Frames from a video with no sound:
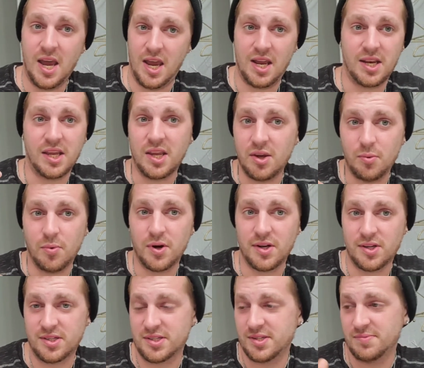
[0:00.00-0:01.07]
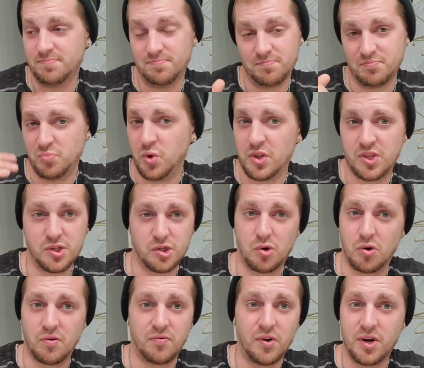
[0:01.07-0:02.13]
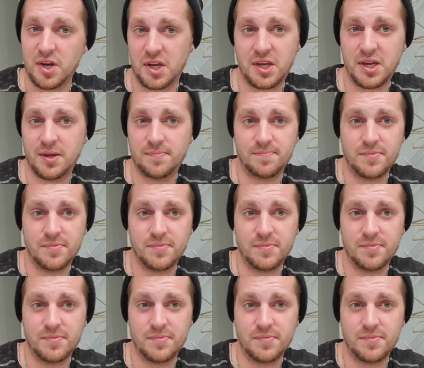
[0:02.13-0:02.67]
and he was with his girlfriend, Nikki.